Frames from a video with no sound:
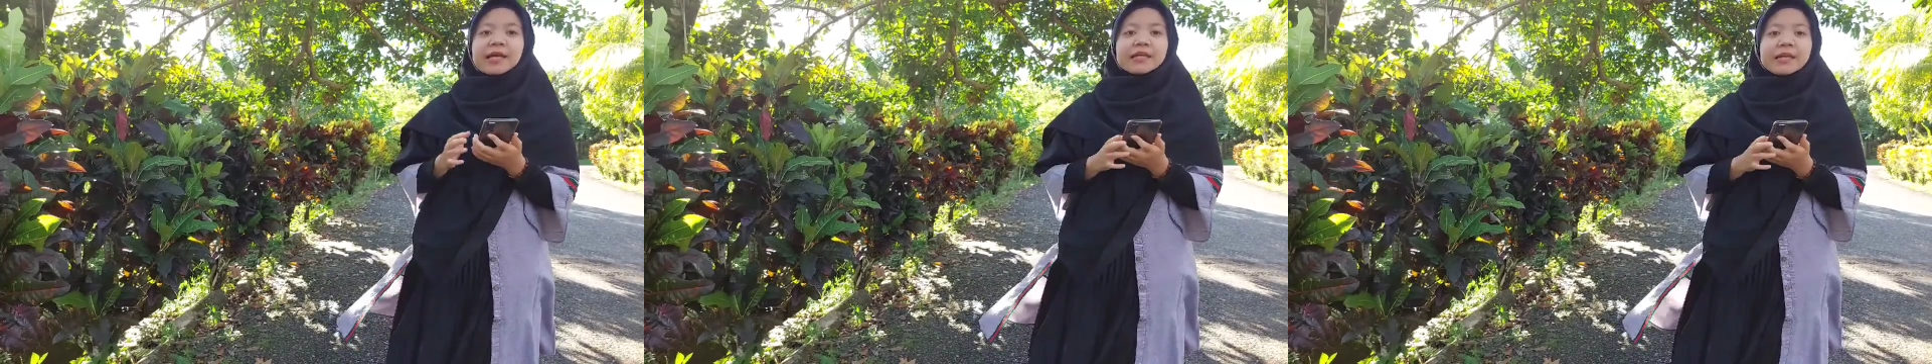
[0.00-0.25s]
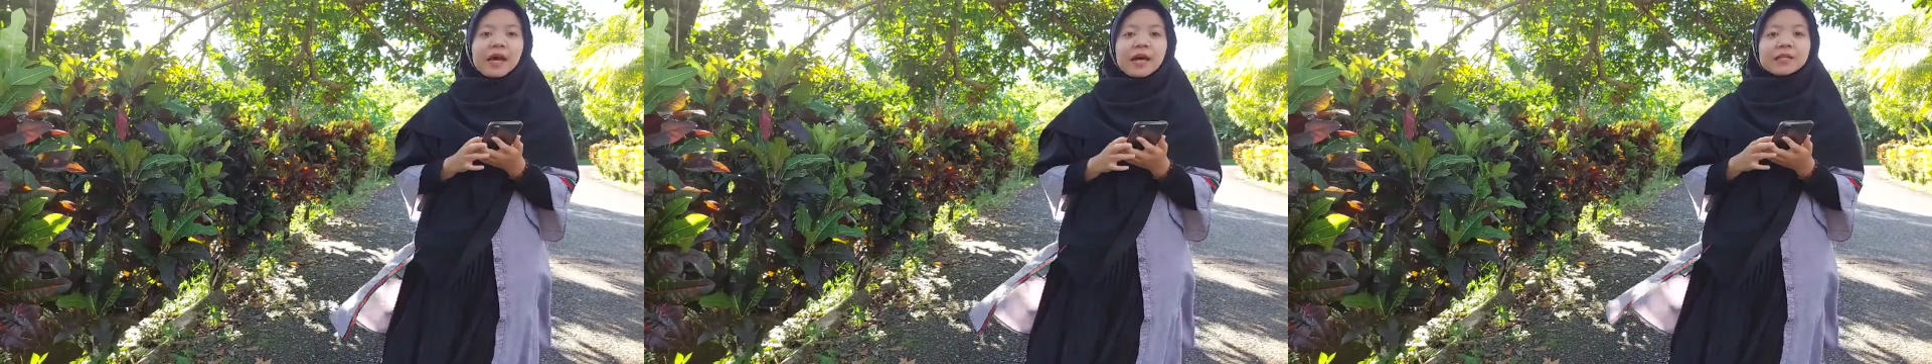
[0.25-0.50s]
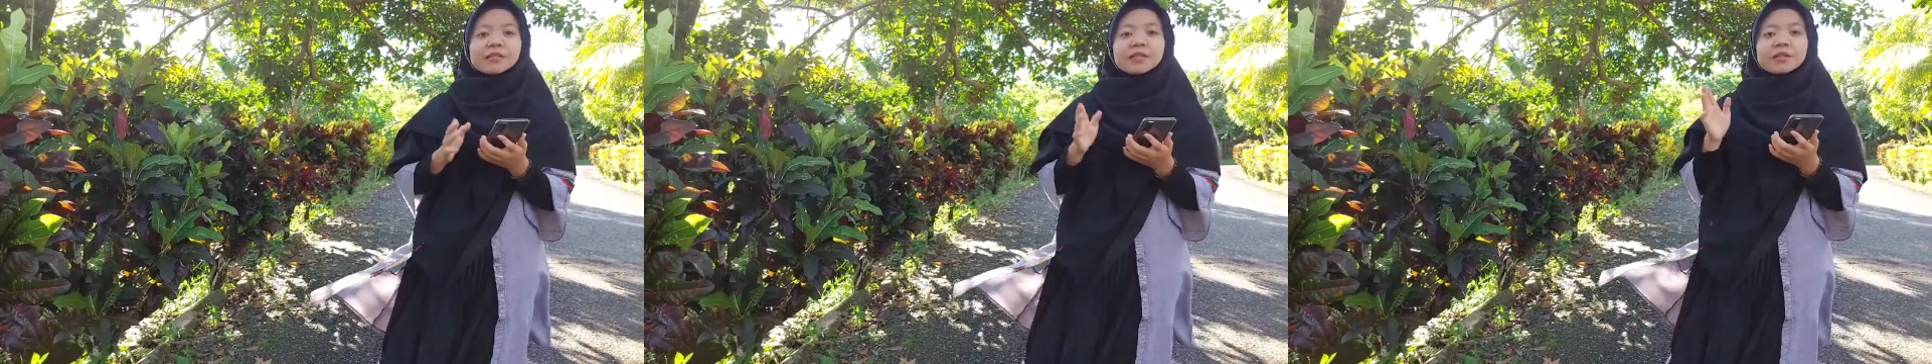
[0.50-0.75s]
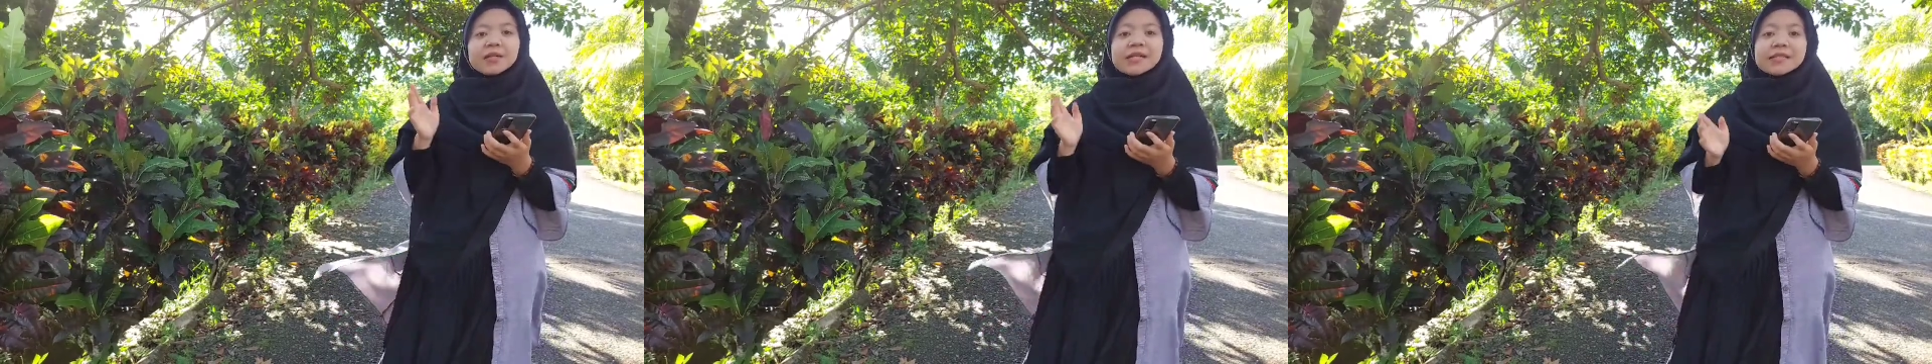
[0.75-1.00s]
Yeah, the
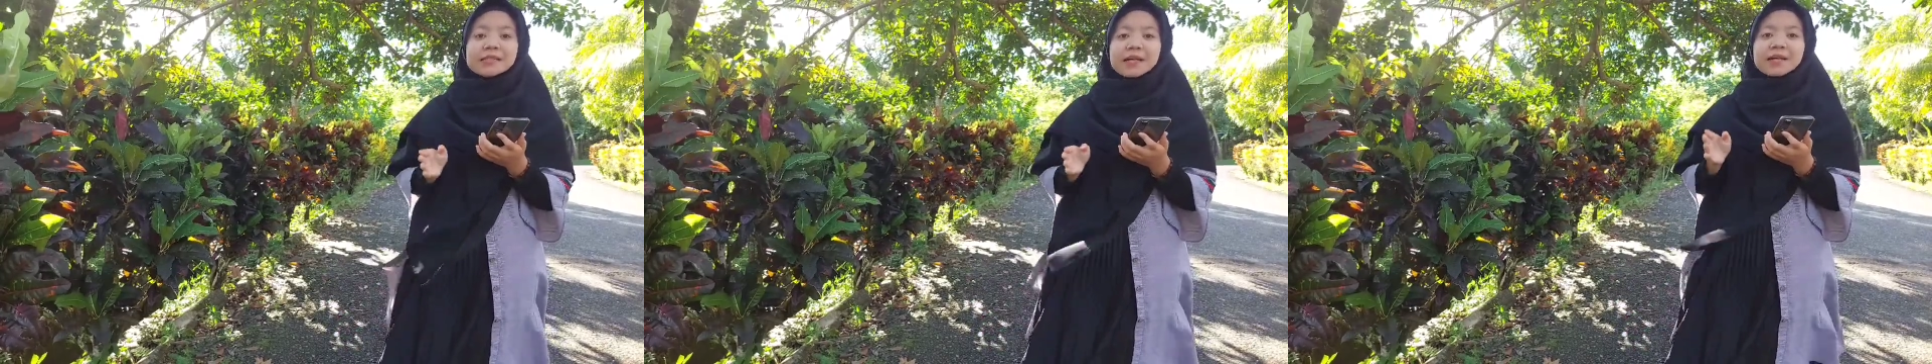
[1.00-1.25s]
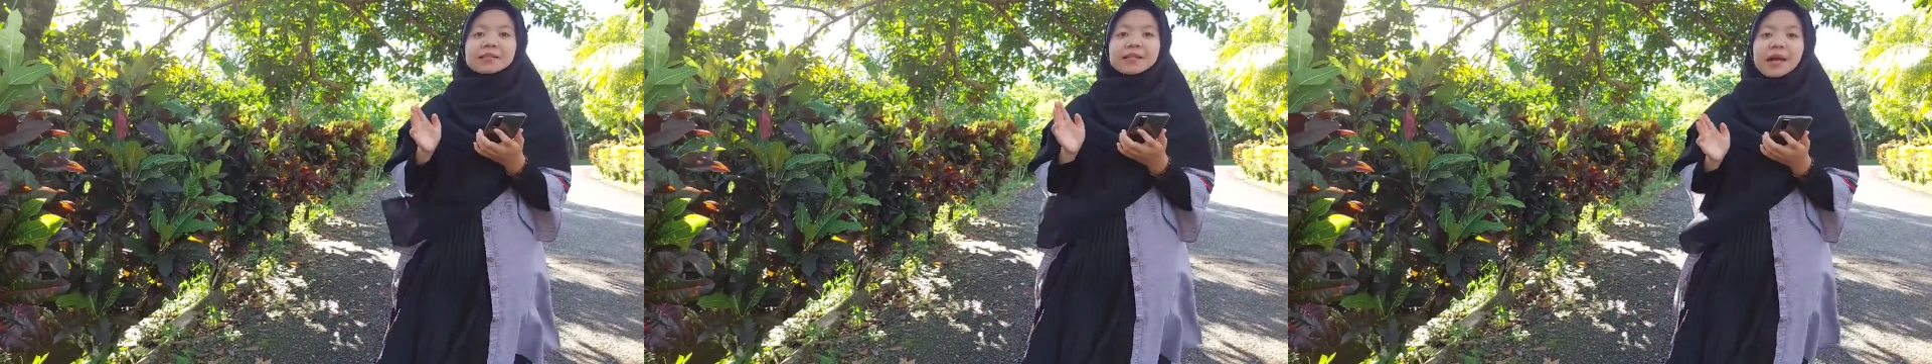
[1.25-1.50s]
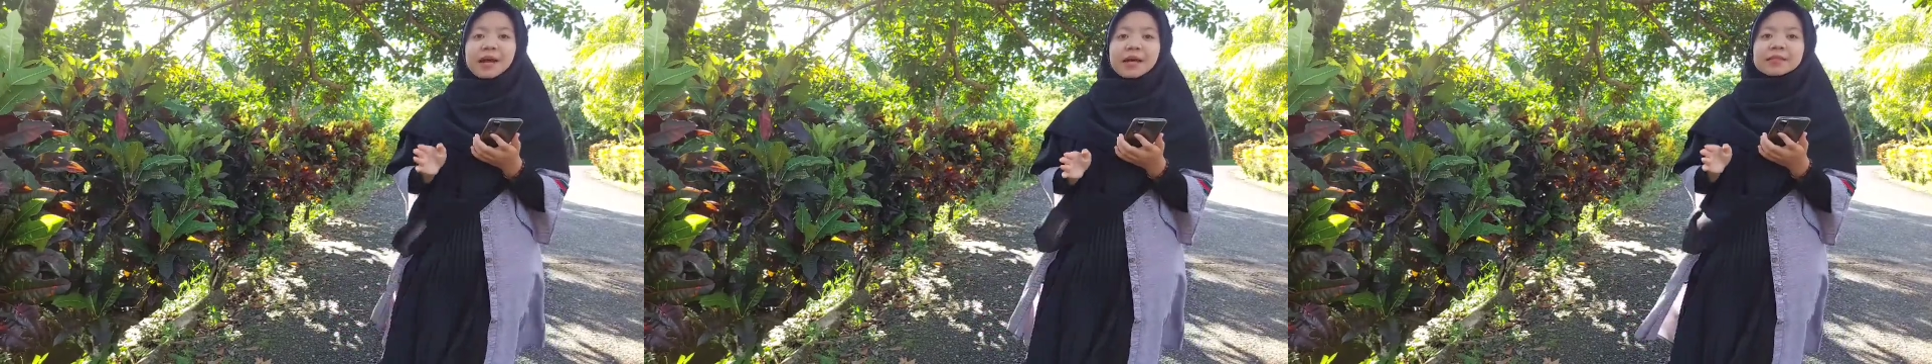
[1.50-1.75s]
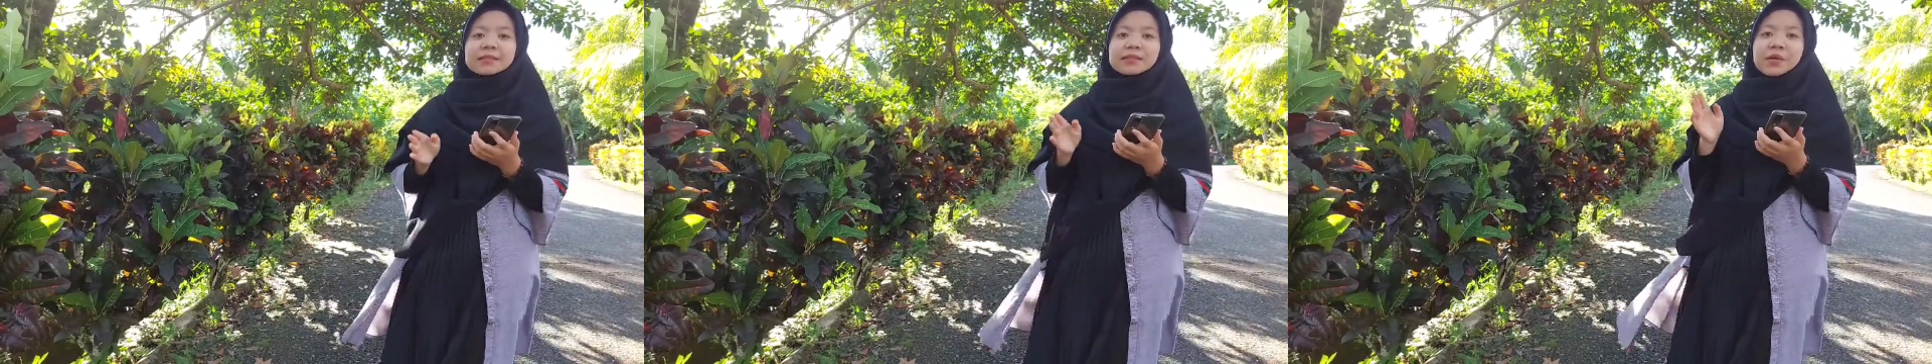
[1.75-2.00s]
research
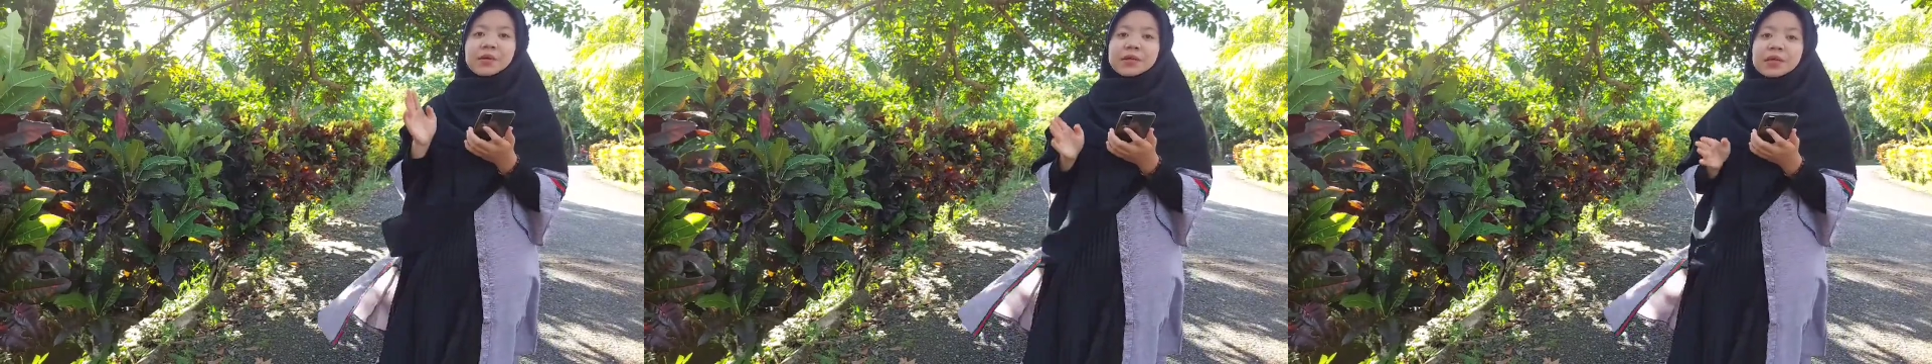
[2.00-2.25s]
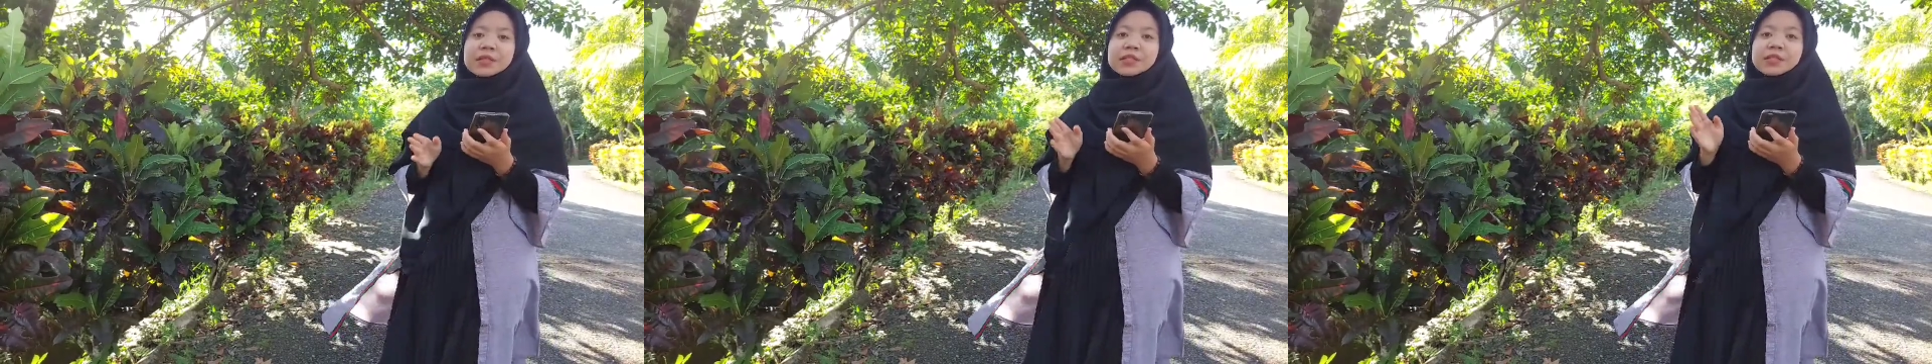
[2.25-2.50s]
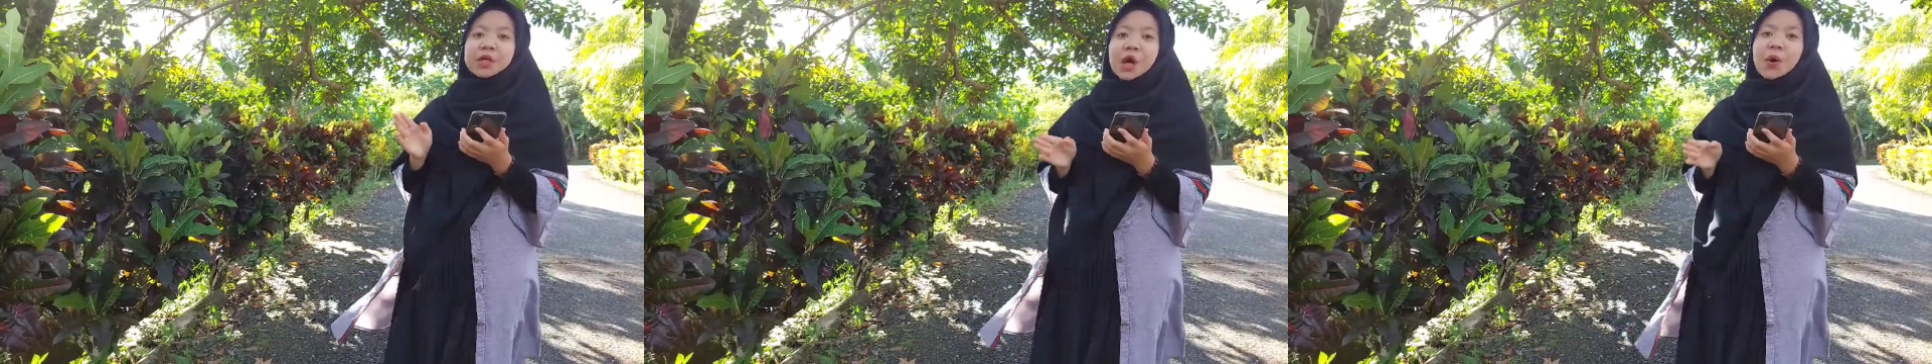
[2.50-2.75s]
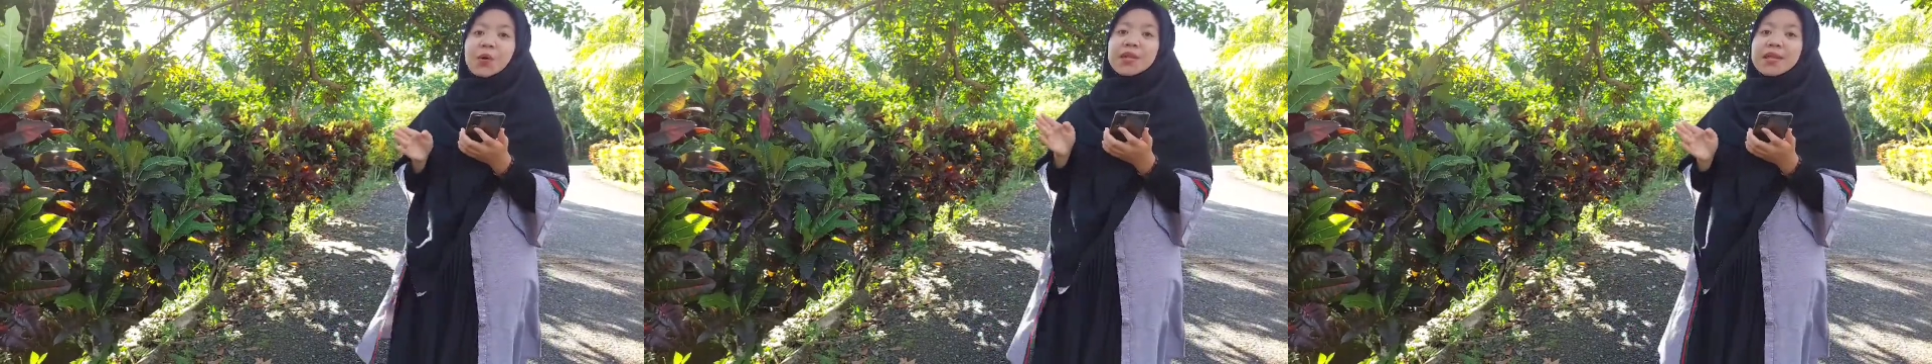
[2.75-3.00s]
has clearly shown